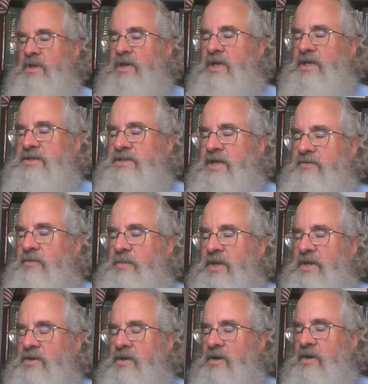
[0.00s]
nice to have a
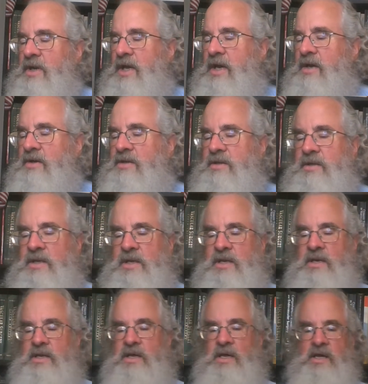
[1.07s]
big turnout.
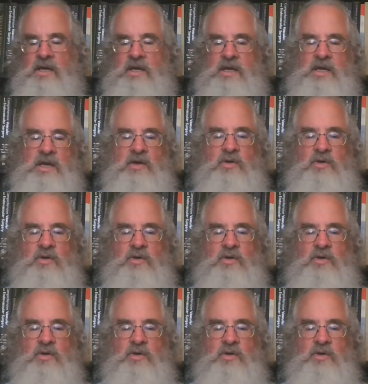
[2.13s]
And I